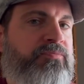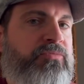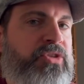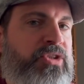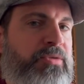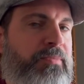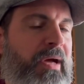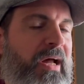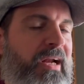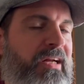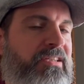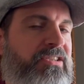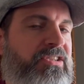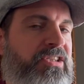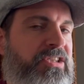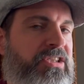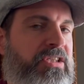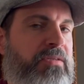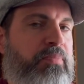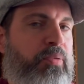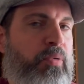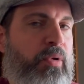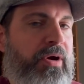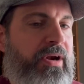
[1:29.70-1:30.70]
about as
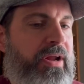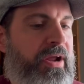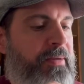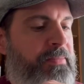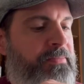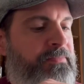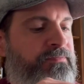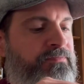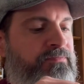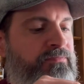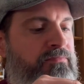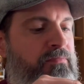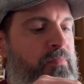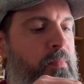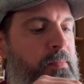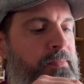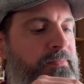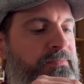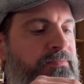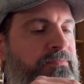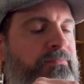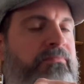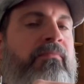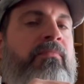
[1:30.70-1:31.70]
disappointing
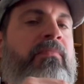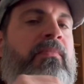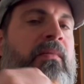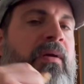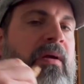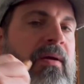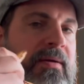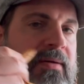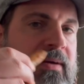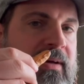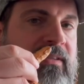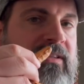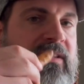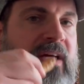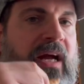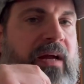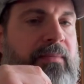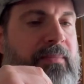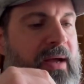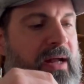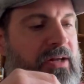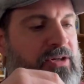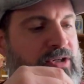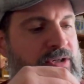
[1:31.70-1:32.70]
as I
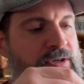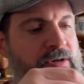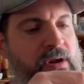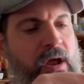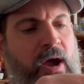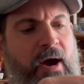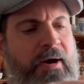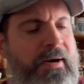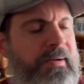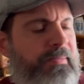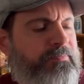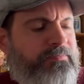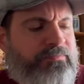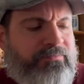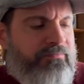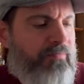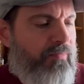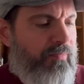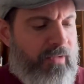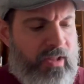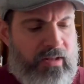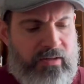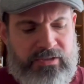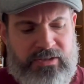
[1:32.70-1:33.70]
imagined. Um,
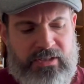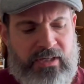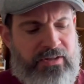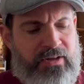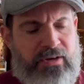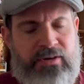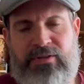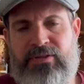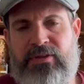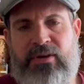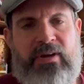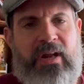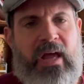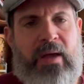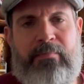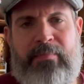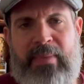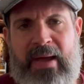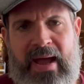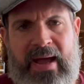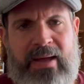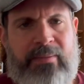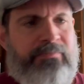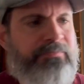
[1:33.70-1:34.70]
listen, they're, they're not
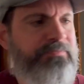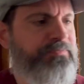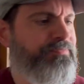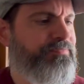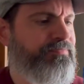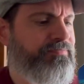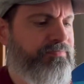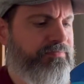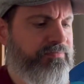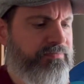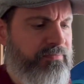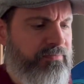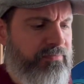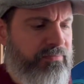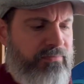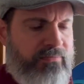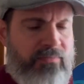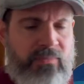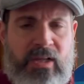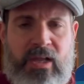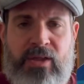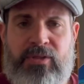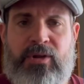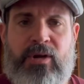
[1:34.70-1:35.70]
bad.
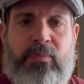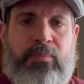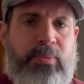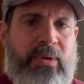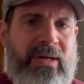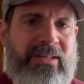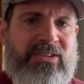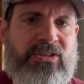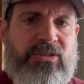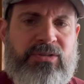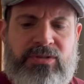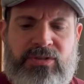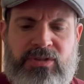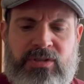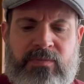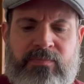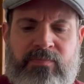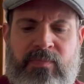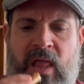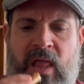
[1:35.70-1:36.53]
They're pretzels.